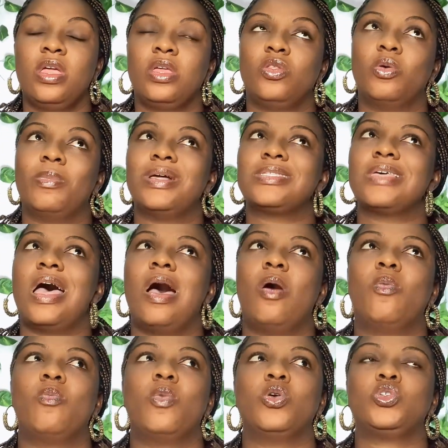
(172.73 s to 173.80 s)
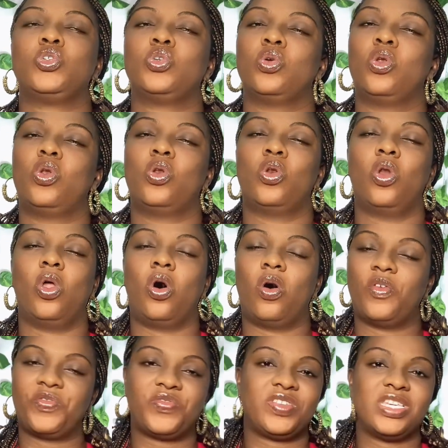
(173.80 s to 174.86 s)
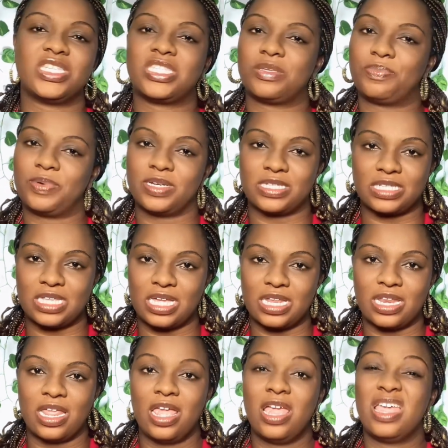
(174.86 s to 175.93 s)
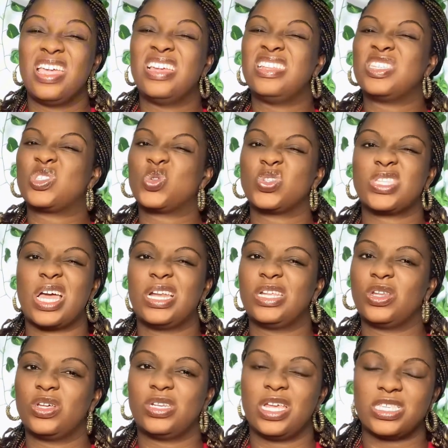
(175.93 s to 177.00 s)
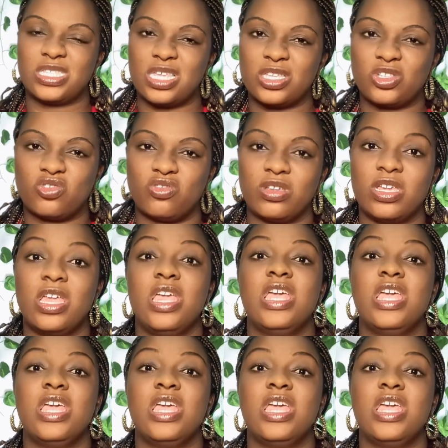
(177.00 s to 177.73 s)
no matter how much you love this person, it is totally not necessary.